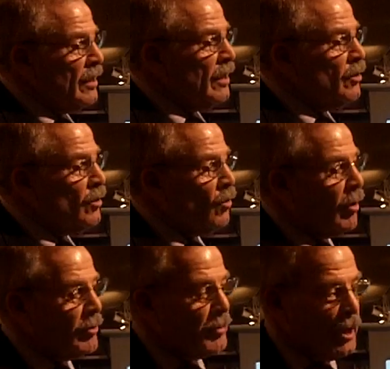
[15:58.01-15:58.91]
they knew the
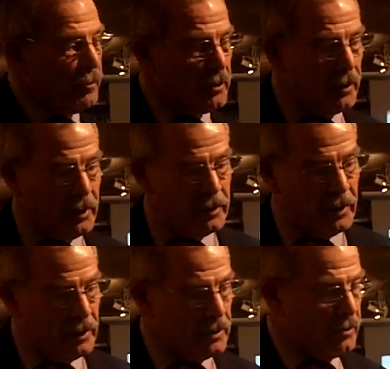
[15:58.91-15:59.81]
war was becoming to the
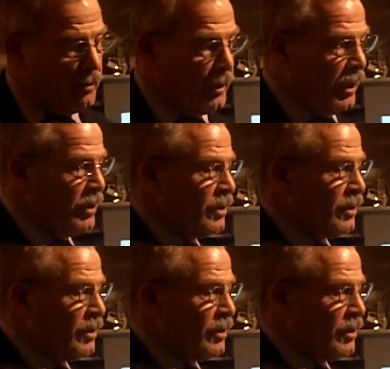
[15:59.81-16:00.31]
end shortly.